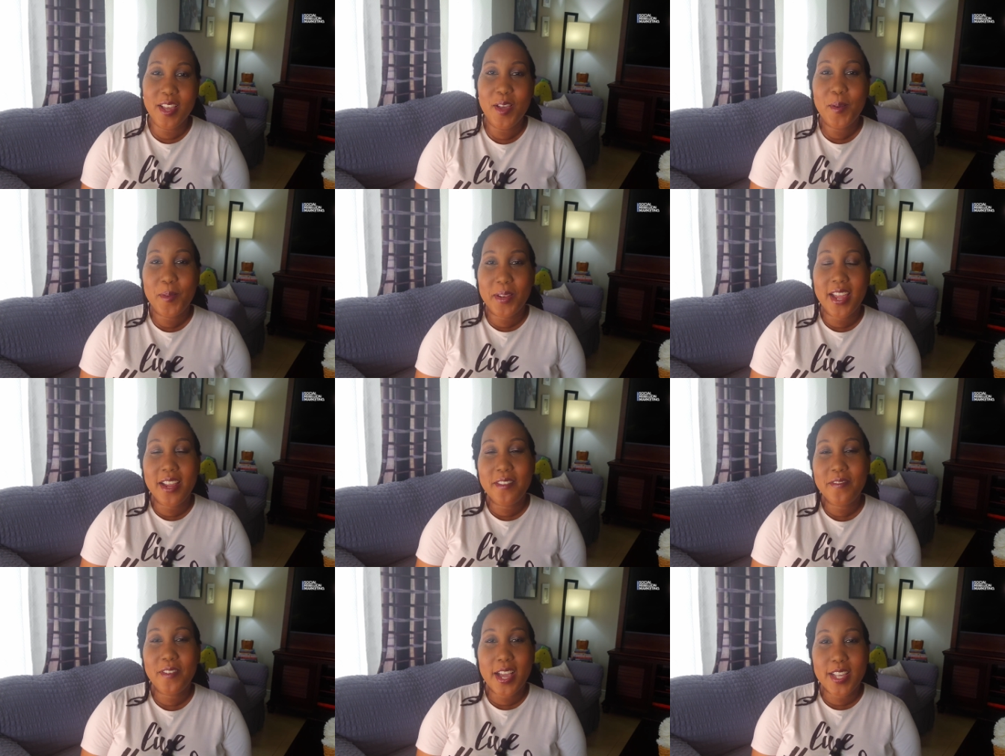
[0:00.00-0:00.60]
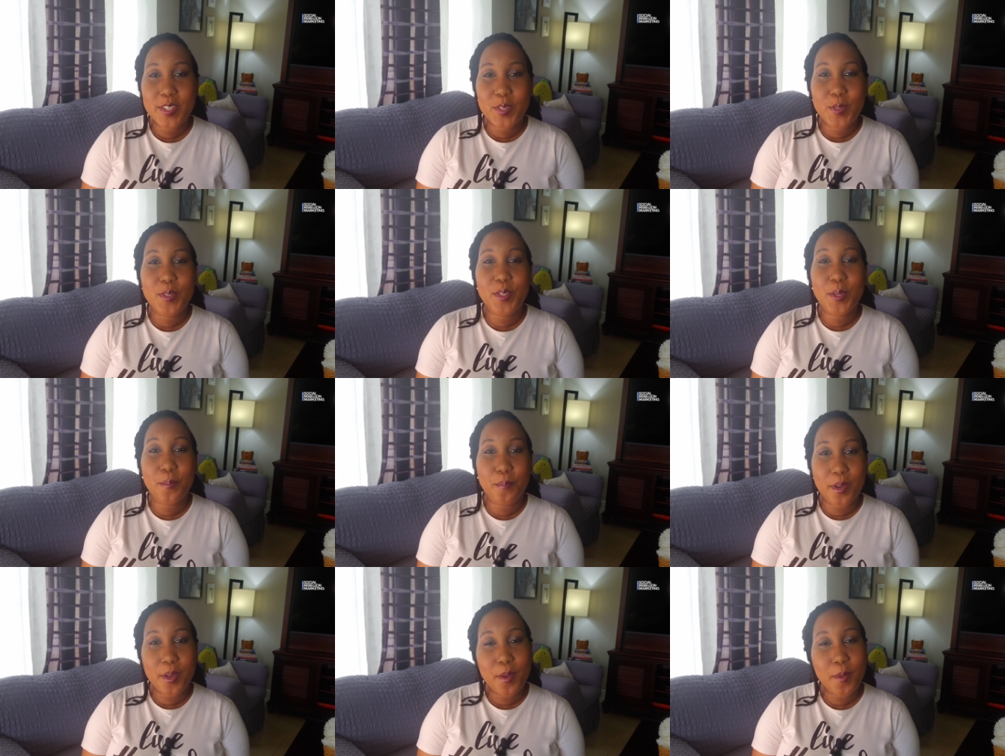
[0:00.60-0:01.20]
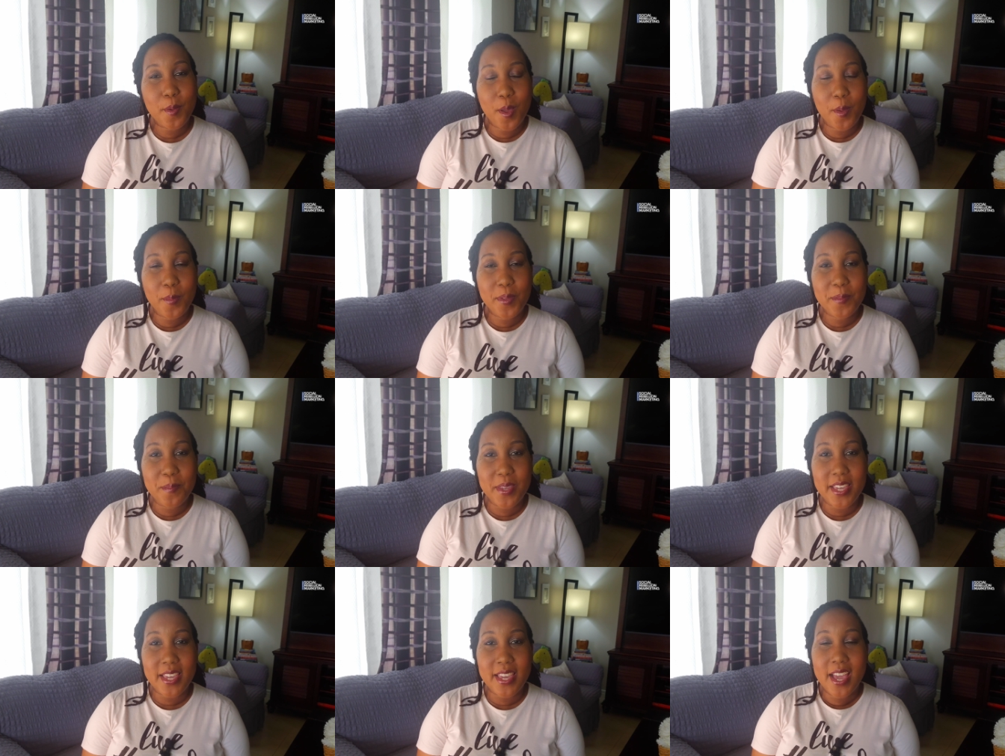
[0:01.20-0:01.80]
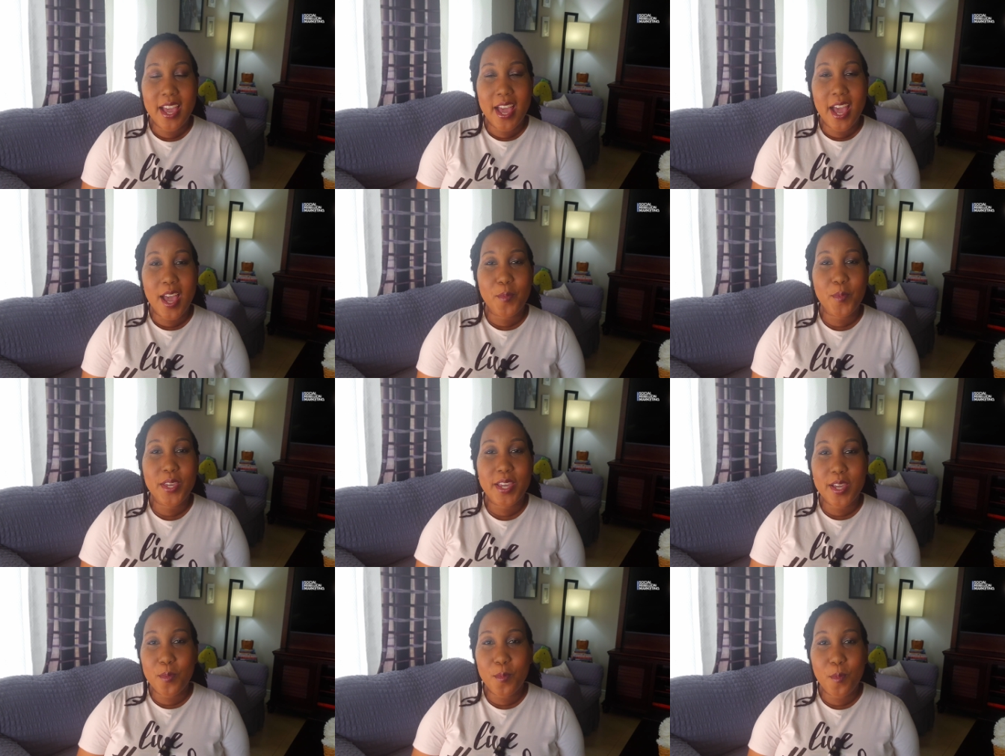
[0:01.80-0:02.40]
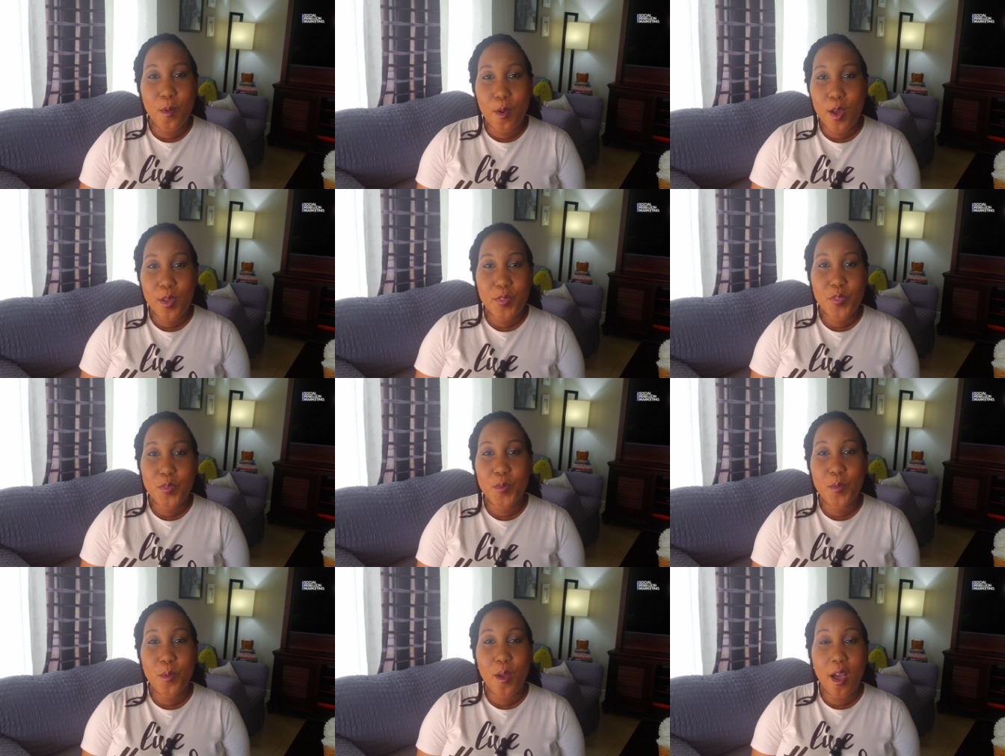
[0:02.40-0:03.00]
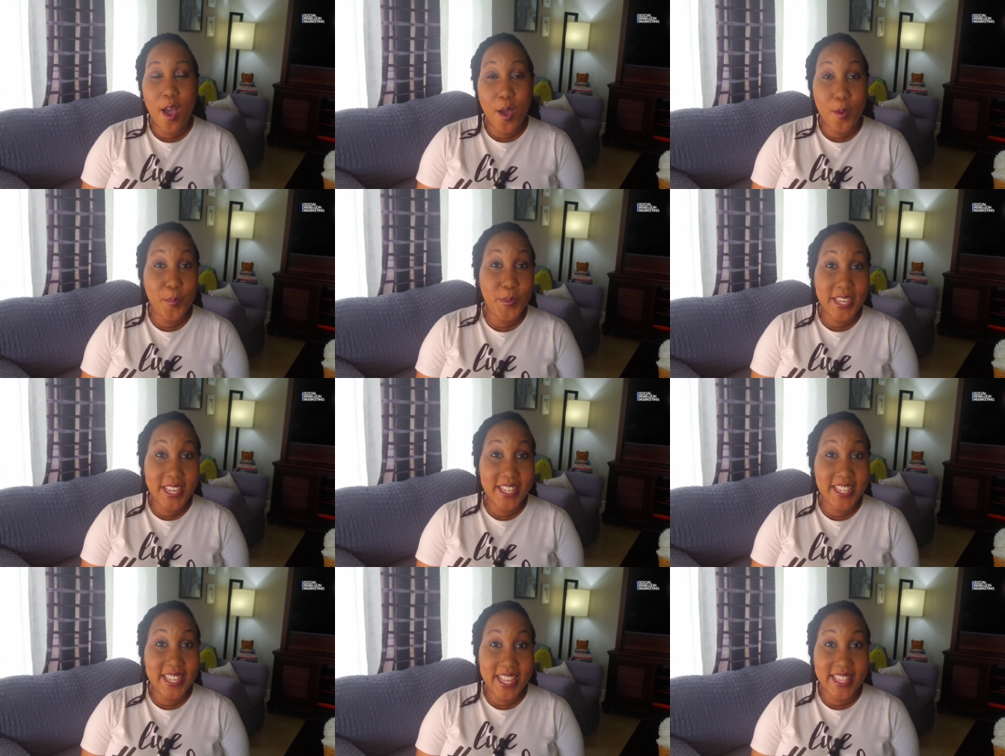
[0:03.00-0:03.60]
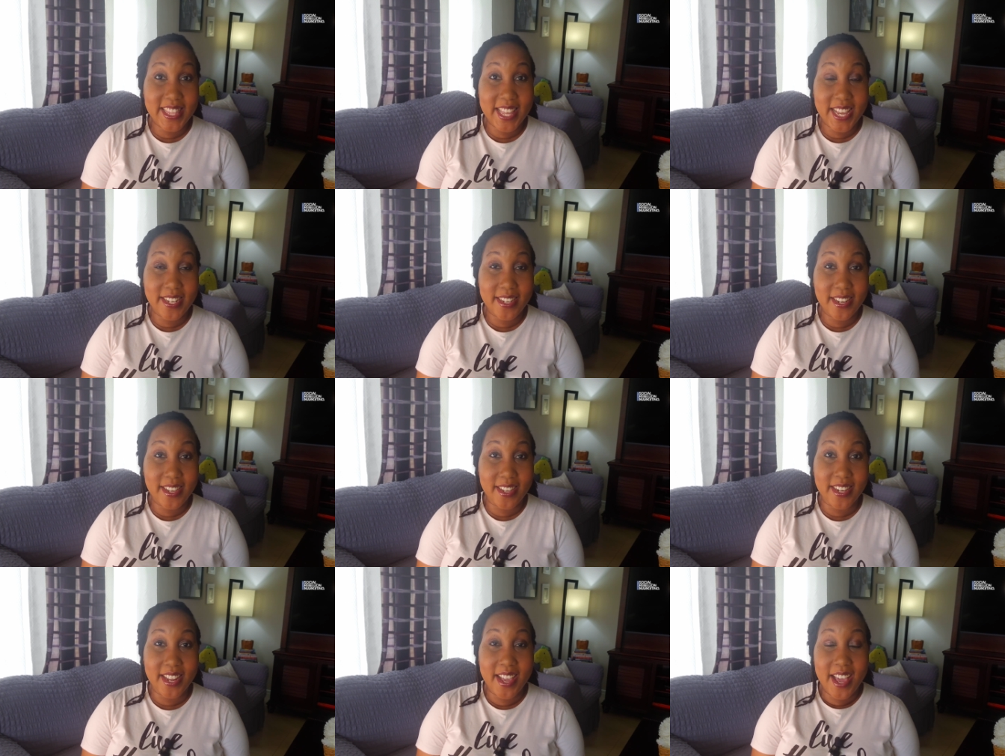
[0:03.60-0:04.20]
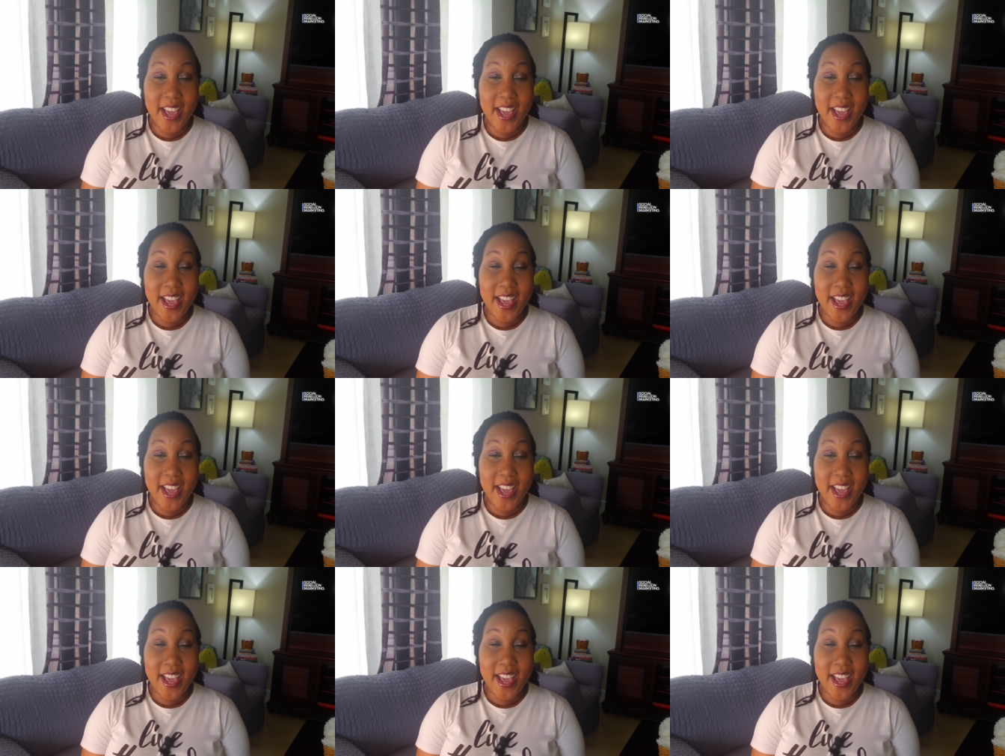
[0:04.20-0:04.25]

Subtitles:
Well, I invite you to book a call with me and we can walk through how we can get that done.